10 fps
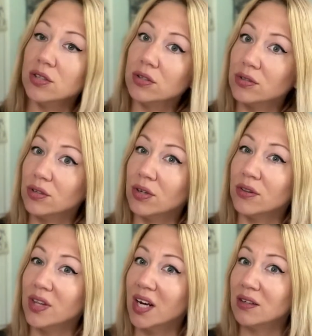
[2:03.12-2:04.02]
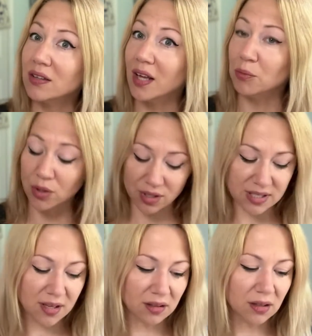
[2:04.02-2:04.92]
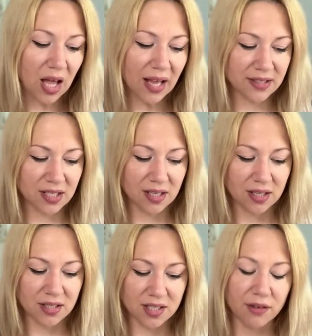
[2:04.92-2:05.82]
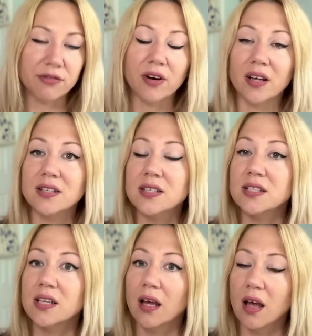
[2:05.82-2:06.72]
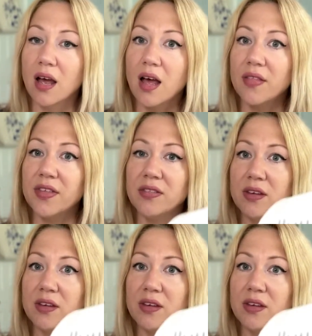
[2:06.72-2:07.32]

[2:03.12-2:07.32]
included on their label is a lot different than the